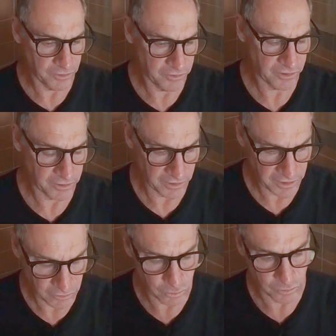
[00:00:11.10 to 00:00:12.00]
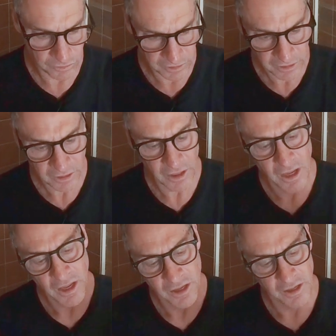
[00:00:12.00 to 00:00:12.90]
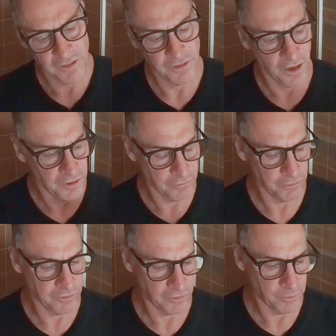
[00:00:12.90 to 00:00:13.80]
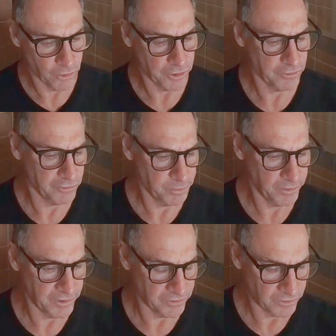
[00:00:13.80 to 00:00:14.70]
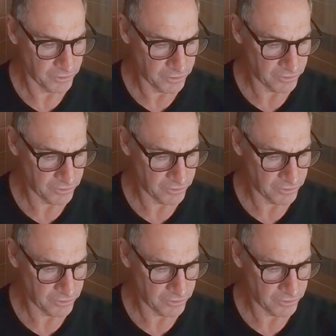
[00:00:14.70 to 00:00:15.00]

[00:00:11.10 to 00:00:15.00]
are in good nick. The only reason I'm not going to replace these is